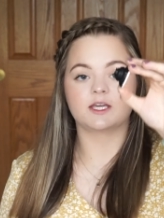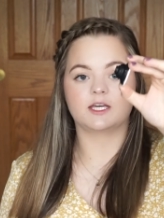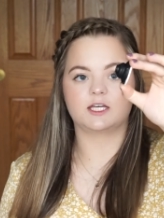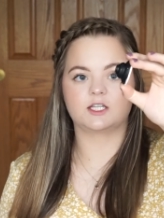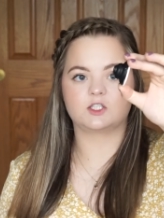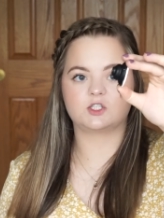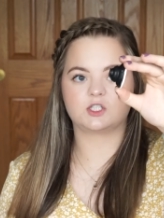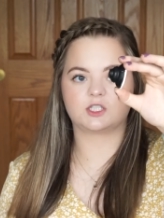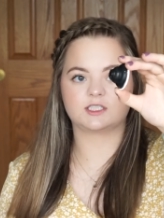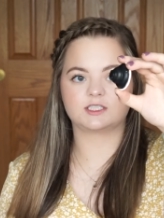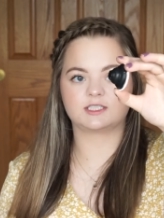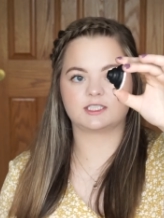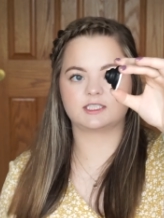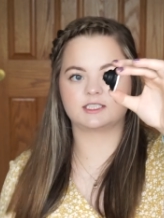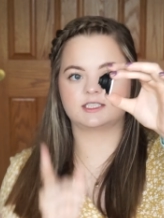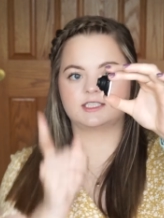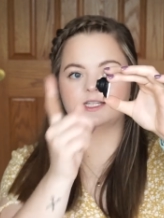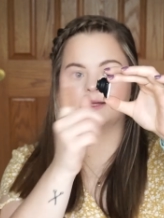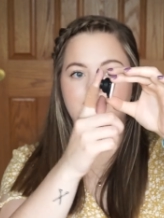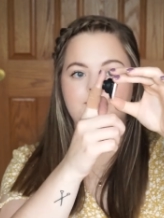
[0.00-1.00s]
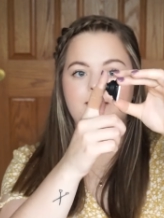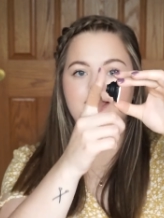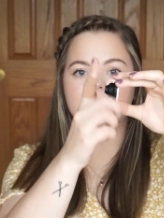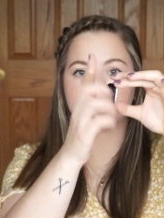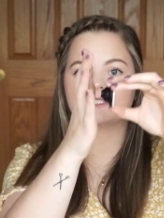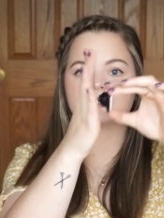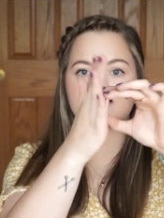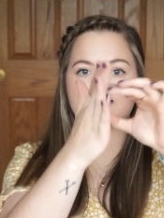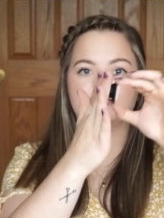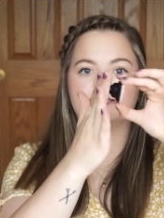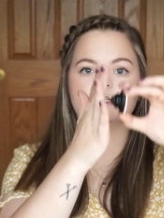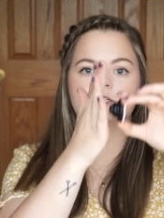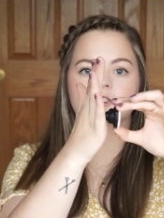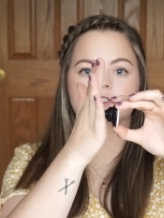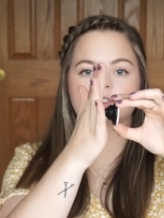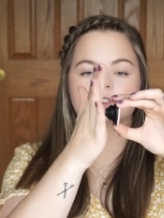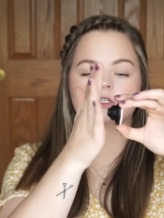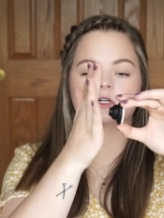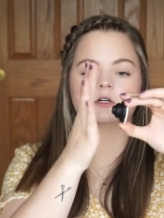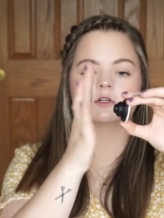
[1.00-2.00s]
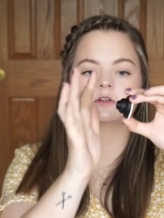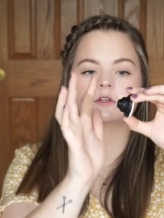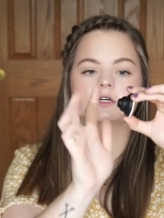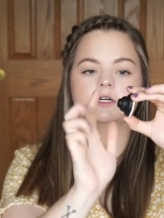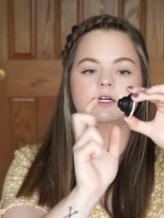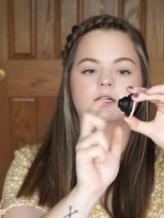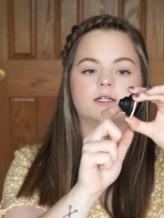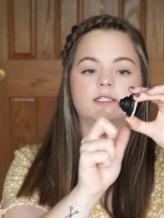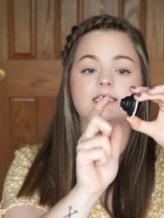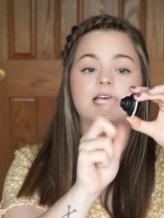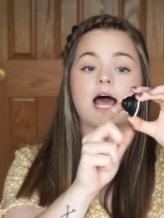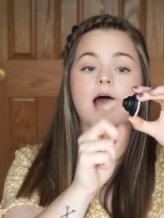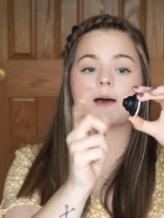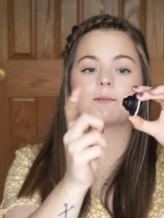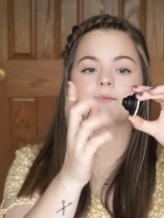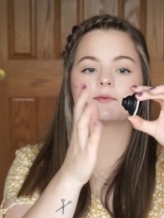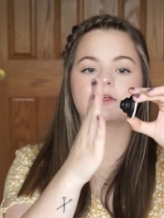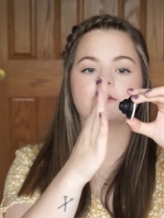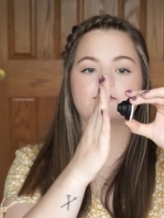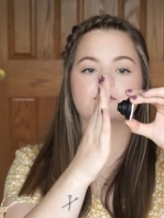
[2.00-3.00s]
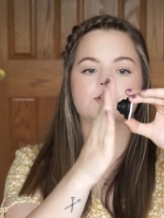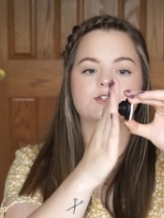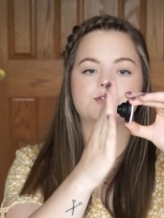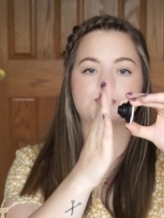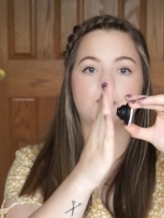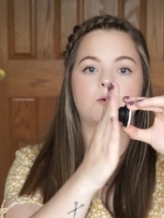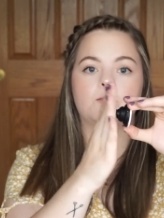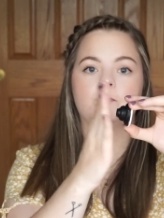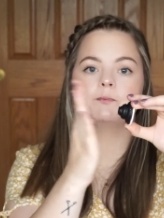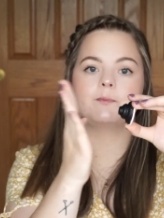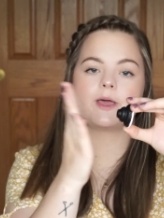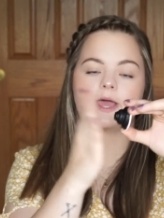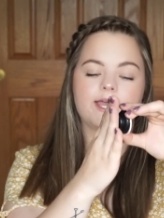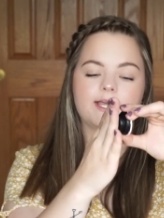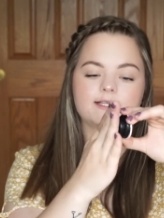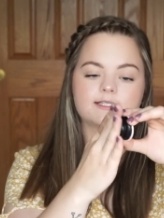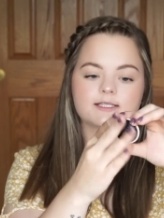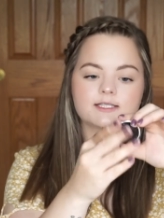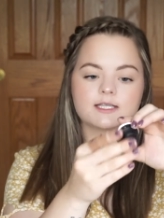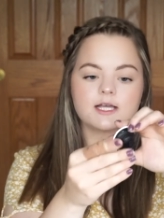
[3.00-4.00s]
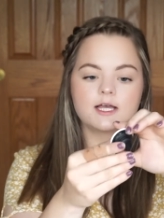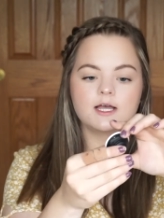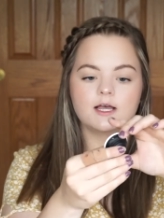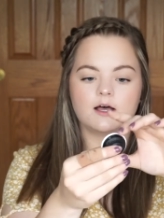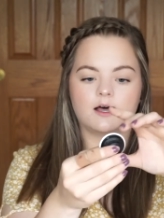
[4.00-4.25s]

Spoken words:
it just is the base and the top and there's no base.